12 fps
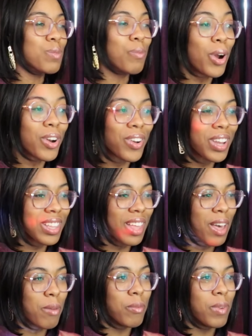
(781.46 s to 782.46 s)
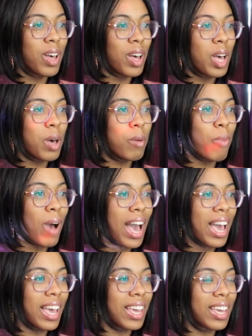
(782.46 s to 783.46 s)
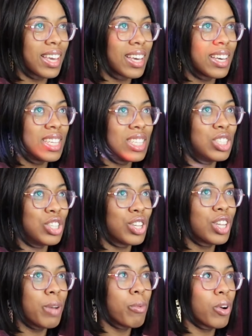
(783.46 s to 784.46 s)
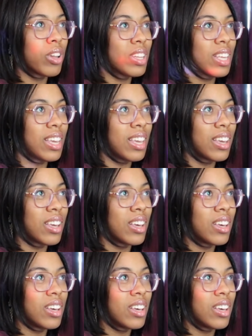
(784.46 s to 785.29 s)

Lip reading: murdering them by deliberately